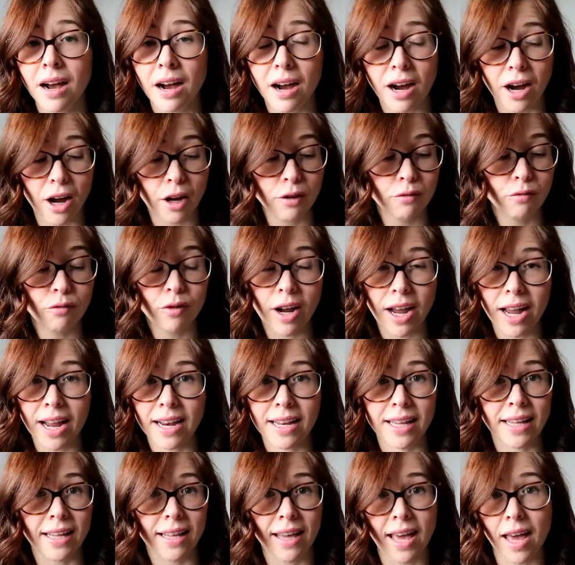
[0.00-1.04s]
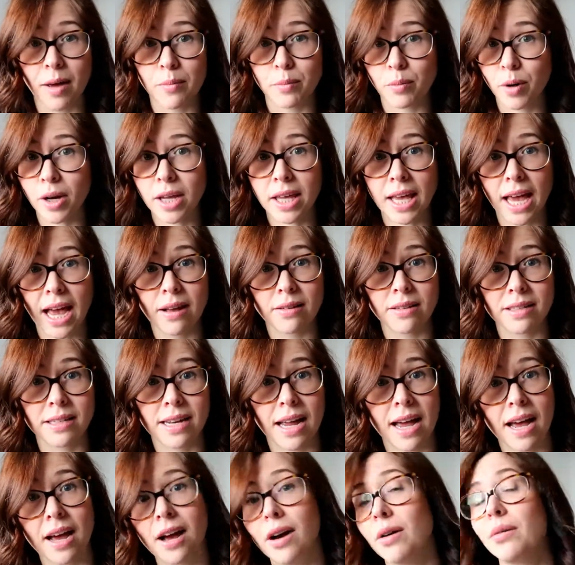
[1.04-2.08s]
I rarely get breakouts
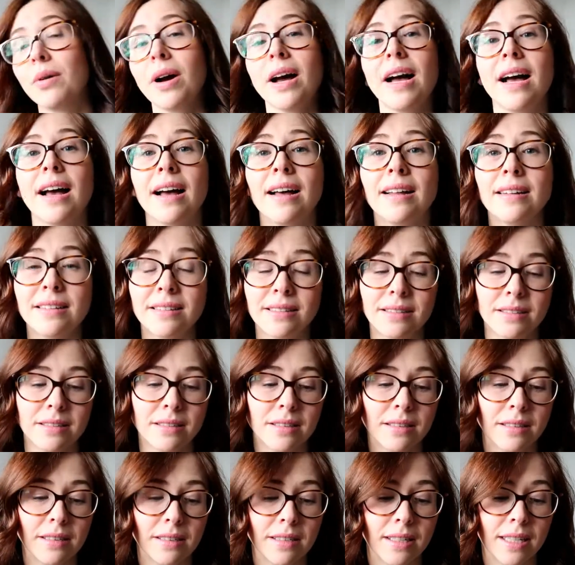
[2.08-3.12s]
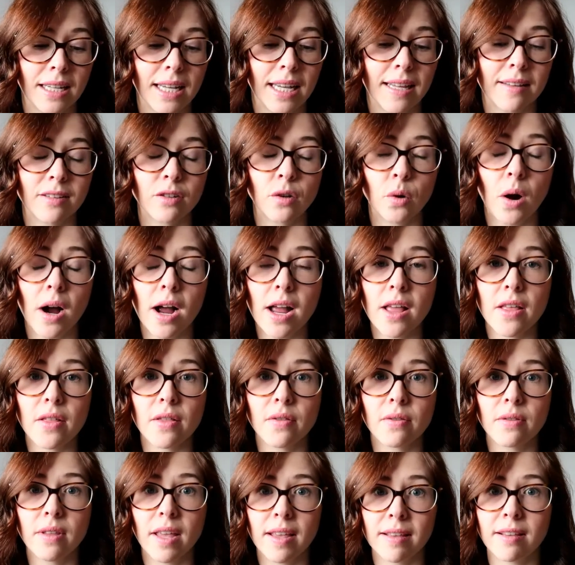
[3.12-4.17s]
now and it's
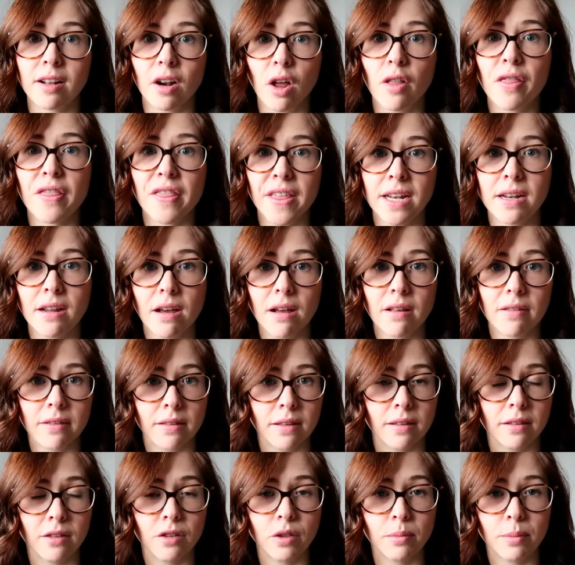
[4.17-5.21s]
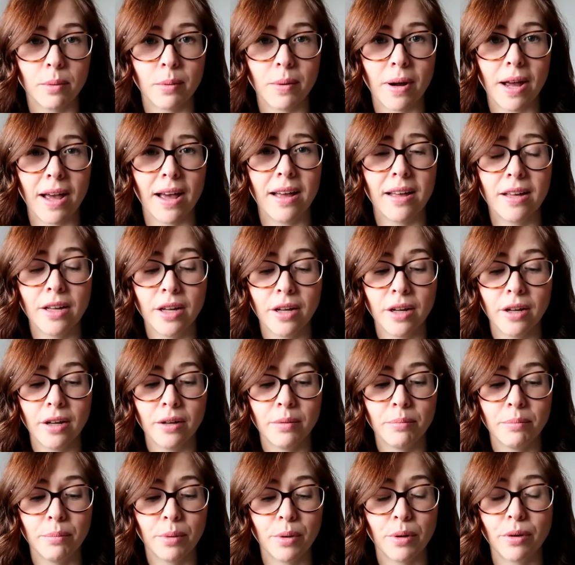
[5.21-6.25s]
a lot thinner than the Double Wear,
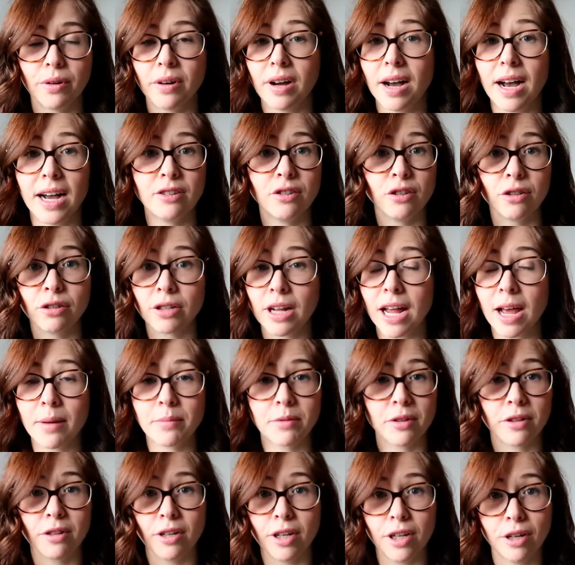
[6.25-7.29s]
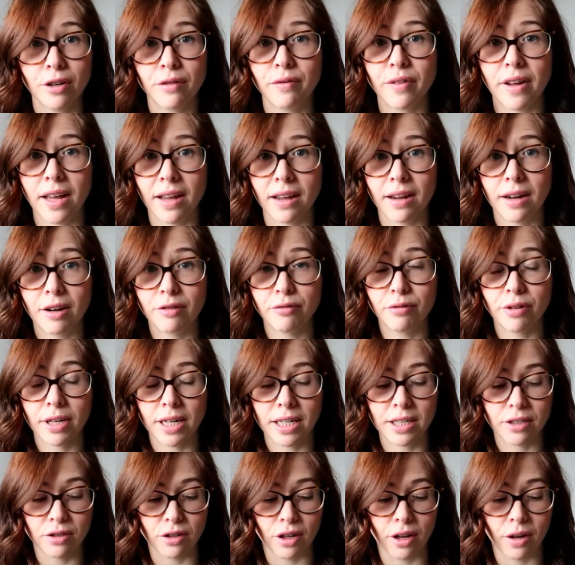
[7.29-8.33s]
but I just absolutely love it. I
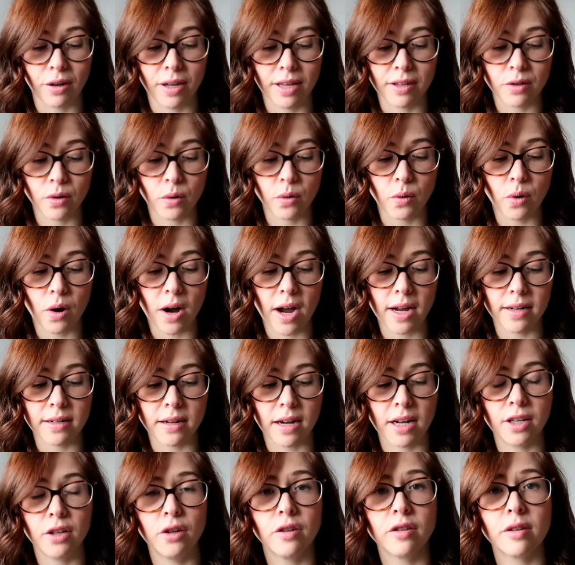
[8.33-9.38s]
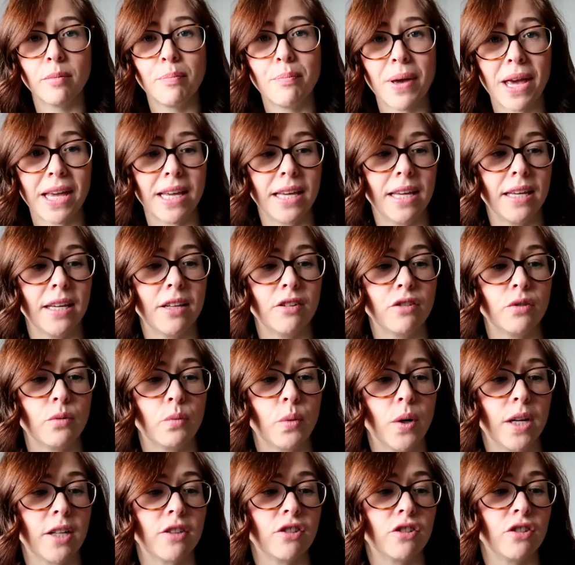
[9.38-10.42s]
really do. It's I use the beige,
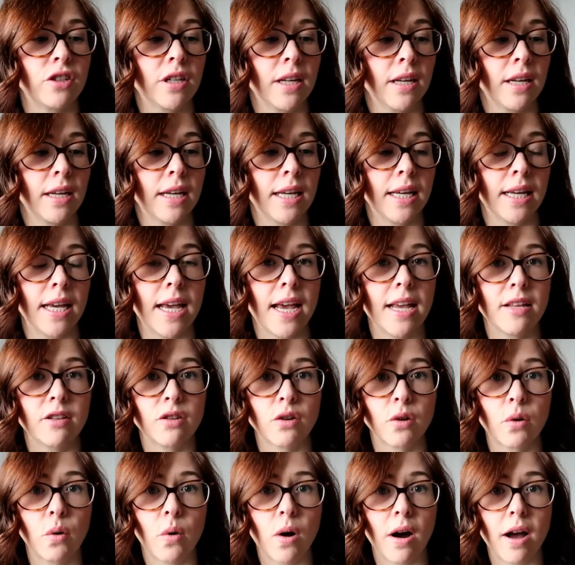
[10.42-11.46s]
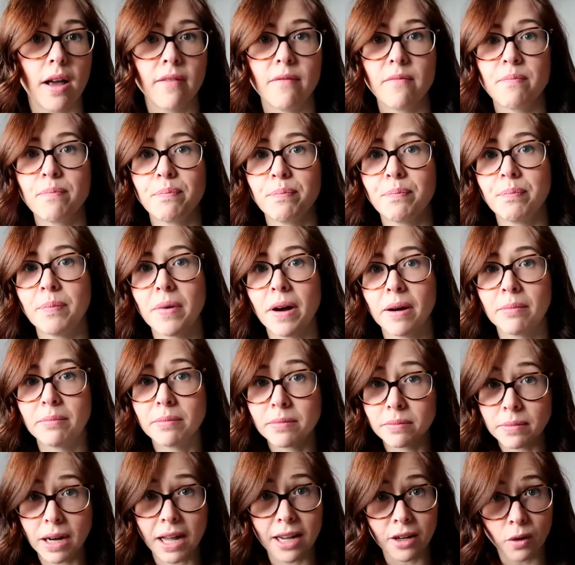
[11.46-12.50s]
which is quite
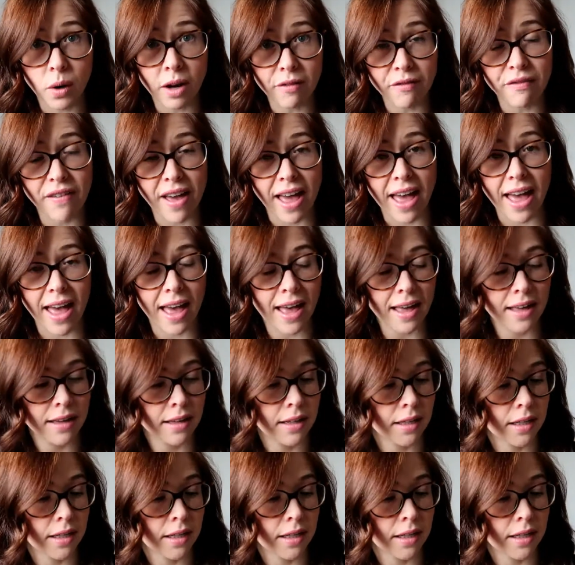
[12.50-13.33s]
quite fair.